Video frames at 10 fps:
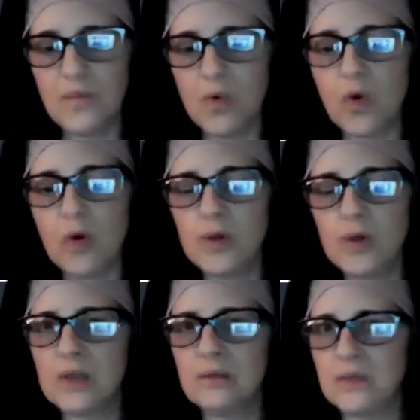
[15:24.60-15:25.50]
oral
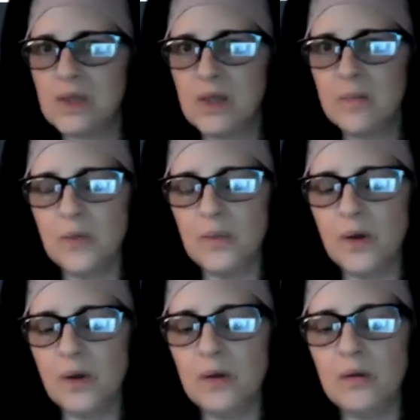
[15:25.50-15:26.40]
chemo
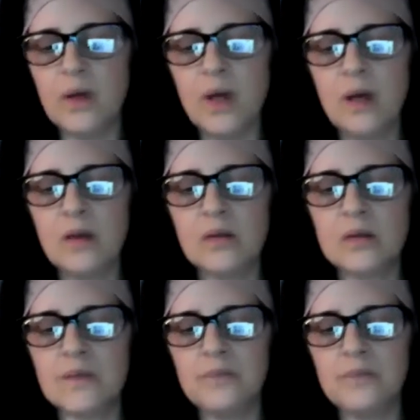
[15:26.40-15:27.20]
pill. And